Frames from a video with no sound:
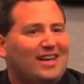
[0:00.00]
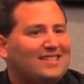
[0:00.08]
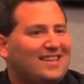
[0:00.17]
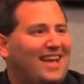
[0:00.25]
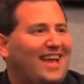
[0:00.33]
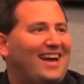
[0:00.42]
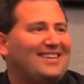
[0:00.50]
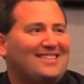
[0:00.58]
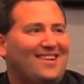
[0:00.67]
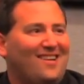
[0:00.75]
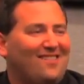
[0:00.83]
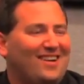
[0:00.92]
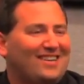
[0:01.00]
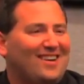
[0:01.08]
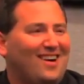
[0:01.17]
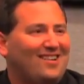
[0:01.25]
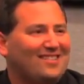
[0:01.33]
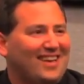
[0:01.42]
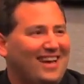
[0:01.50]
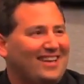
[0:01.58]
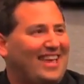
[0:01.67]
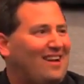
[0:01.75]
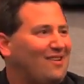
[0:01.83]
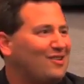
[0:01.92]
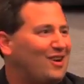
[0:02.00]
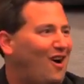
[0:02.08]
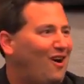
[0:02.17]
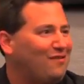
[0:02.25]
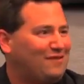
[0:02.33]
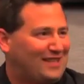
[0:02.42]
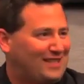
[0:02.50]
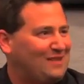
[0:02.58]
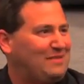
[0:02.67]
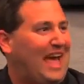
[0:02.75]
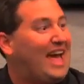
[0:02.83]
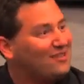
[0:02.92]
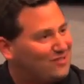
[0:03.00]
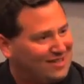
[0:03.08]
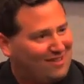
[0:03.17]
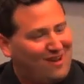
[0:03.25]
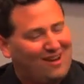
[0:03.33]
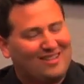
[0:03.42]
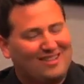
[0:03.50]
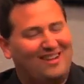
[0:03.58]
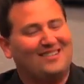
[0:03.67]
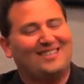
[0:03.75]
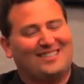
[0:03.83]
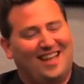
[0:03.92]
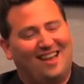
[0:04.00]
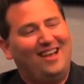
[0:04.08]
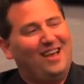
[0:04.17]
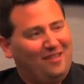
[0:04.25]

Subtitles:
Today I saw one called Ghetto Golf that's going to be entering. They're not in the contest yet.